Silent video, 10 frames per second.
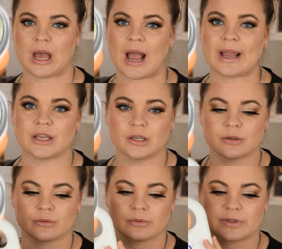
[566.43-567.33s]
I
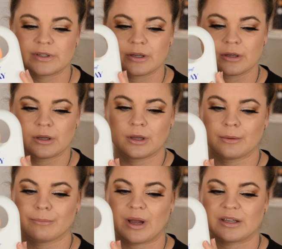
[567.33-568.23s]
use
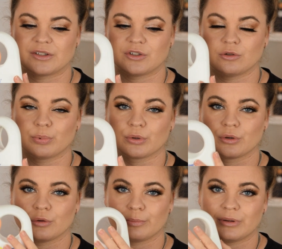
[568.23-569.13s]
my
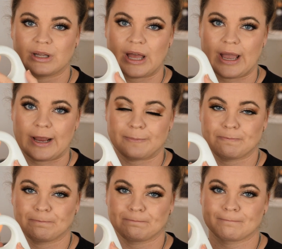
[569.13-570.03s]
Supergoop Play
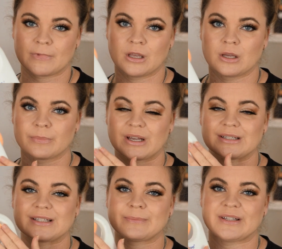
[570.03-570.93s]

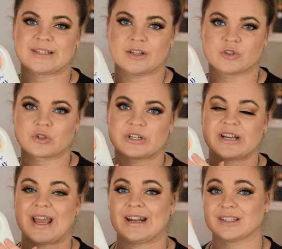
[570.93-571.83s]
because it's my
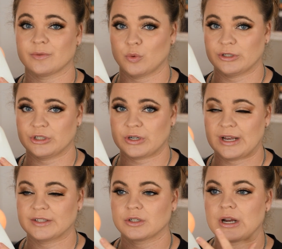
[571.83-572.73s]
sunscreen and it's a
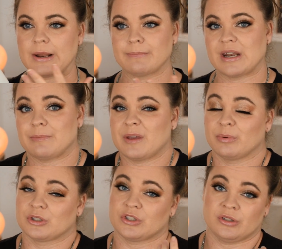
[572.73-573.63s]
moisturizer, and many
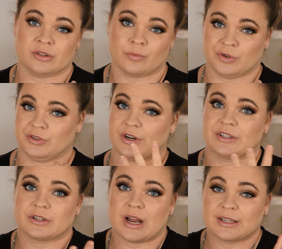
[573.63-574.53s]
people just use a
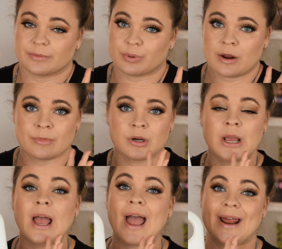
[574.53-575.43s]
moisturizer as a primer
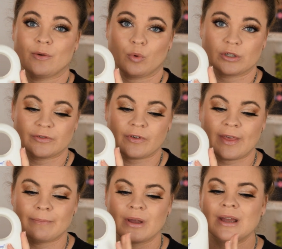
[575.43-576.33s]
and it works for
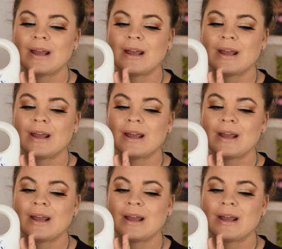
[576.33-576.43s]
them.